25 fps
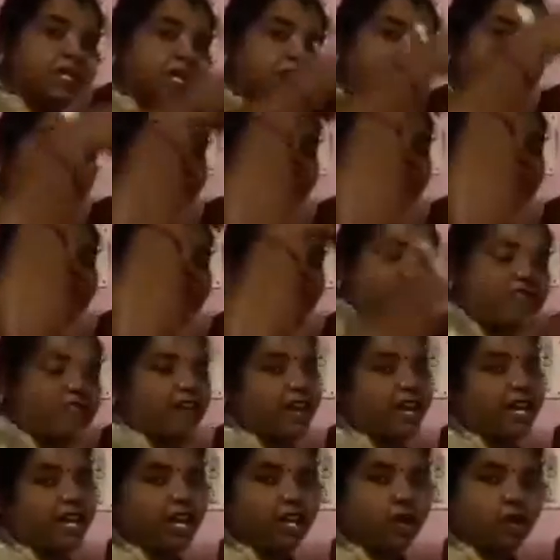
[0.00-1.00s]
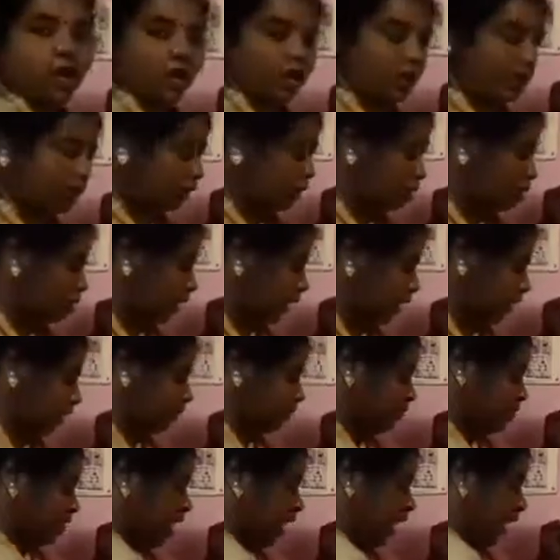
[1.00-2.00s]
a fire on it. Okay.
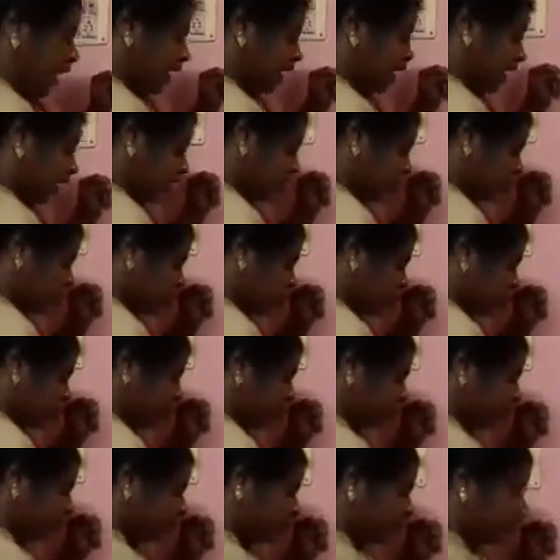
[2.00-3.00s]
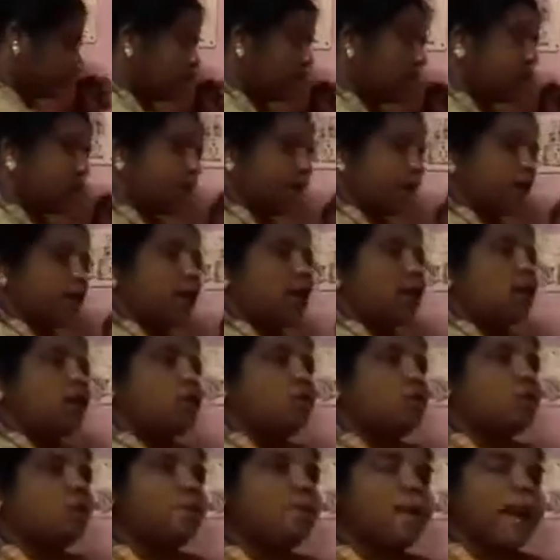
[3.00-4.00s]
And next one, third one,
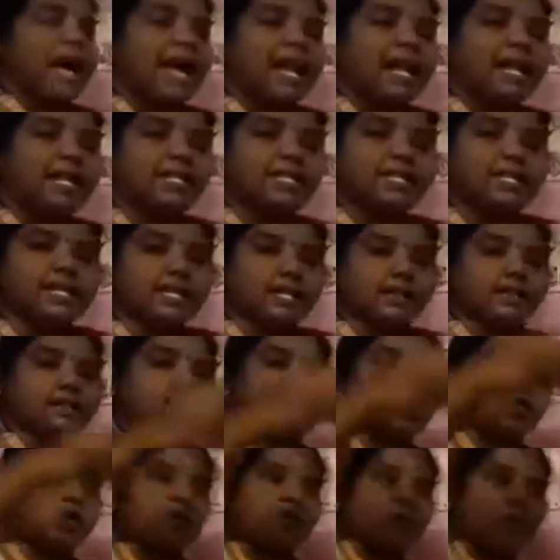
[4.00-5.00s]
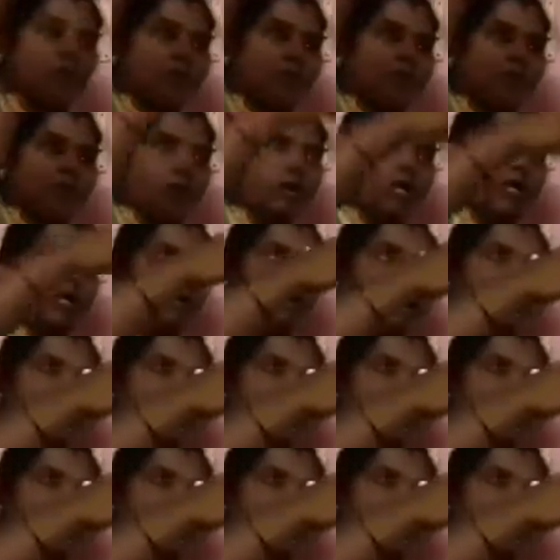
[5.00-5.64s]
to balancing. So for what